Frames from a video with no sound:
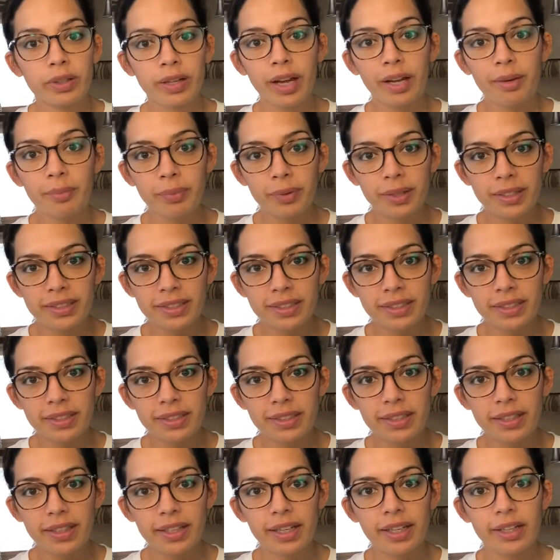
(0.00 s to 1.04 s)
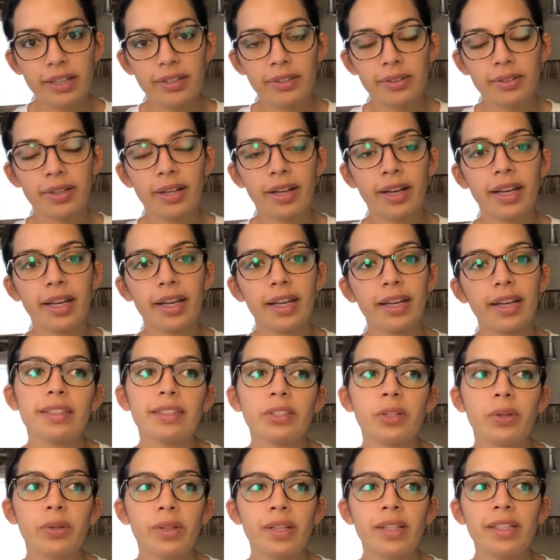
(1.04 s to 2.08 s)
not present in your gut.
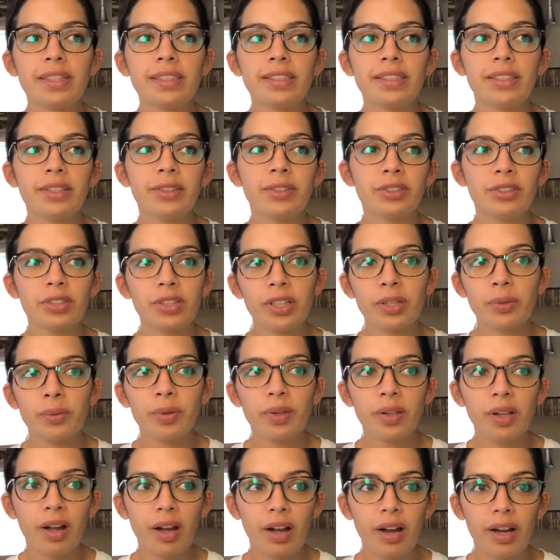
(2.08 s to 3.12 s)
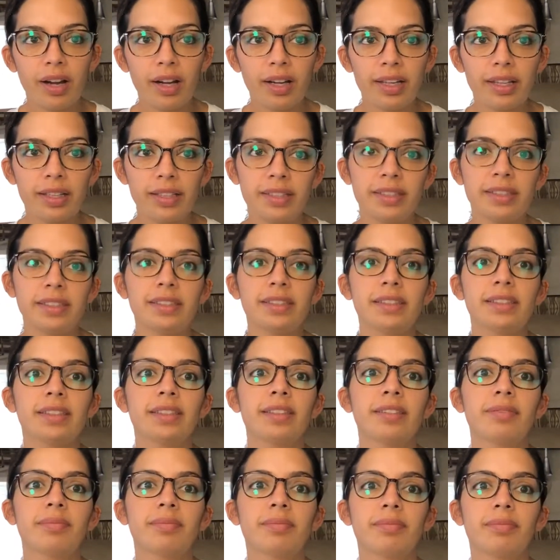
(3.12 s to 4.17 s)
So this usually will cause
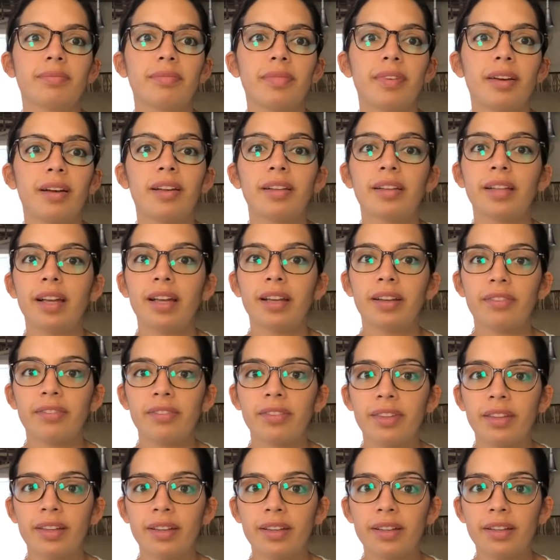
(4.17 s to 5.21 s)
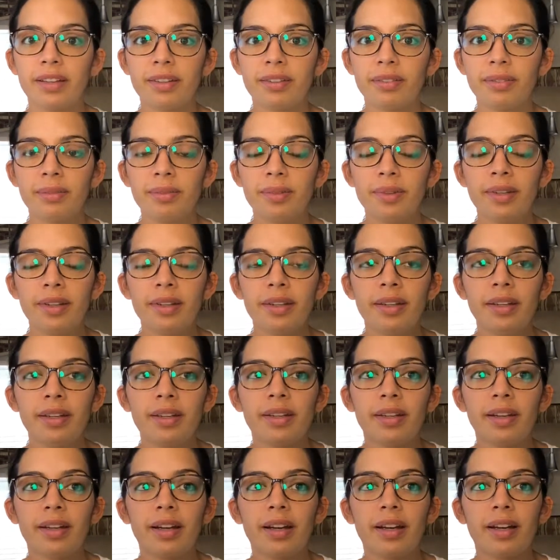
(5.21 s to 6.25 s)
a lot of the
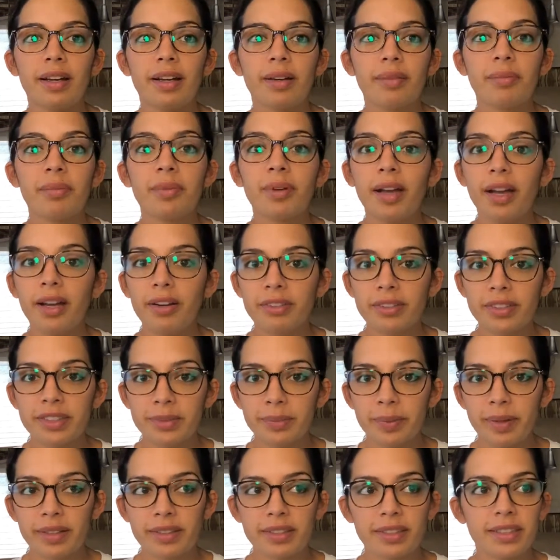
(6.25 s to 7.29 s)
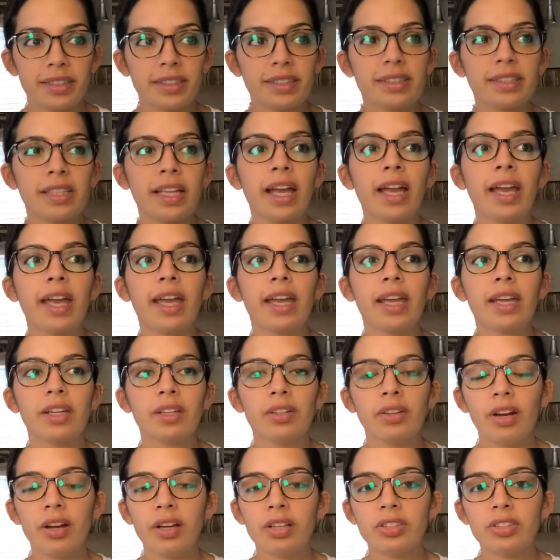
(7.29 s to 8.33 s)
gut responses like
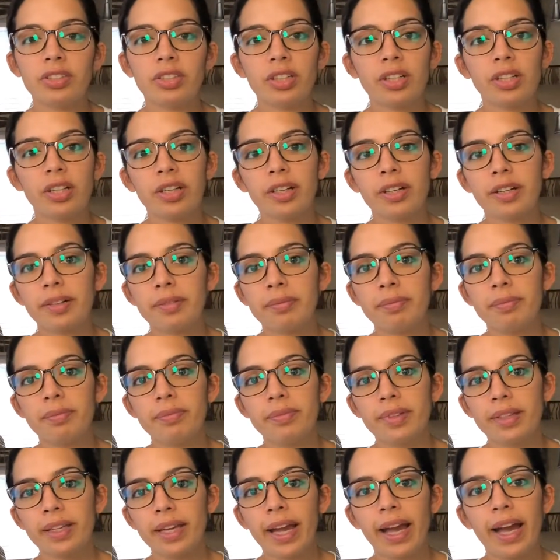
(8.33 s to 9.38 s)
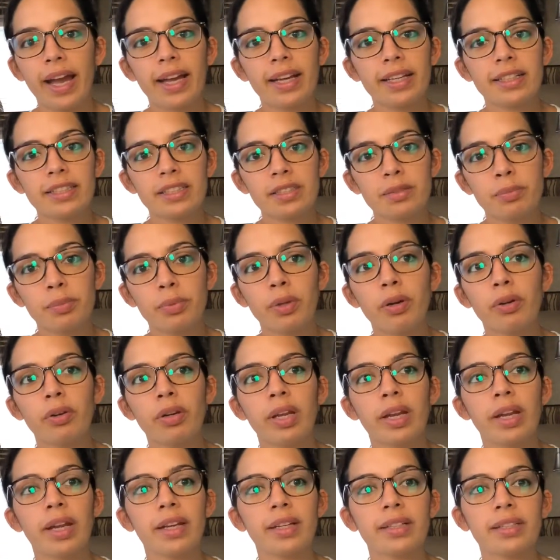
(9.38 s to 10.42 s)
nausea, gas,
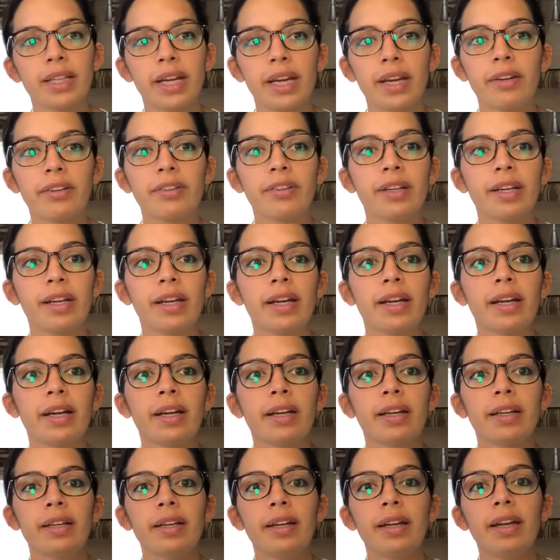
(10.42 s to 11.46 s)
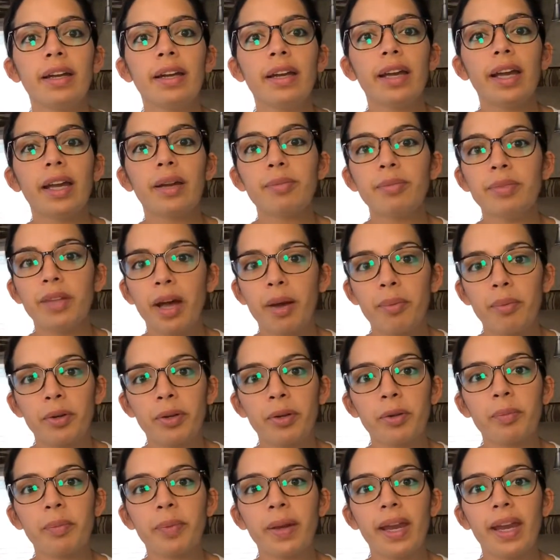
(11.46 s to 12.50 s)
bloating, diarrhea,
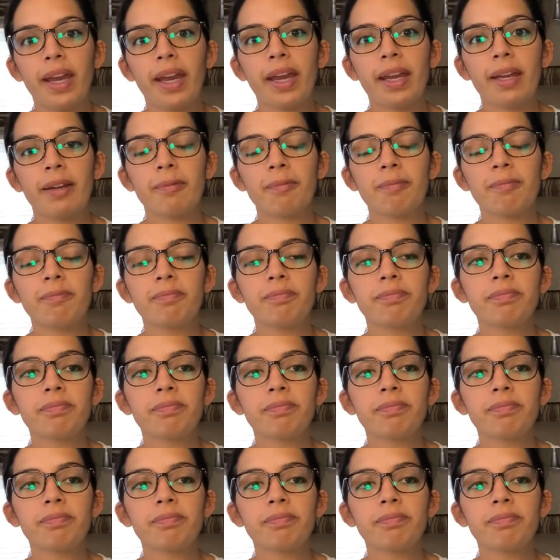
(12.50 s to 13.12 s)
abdominal pain,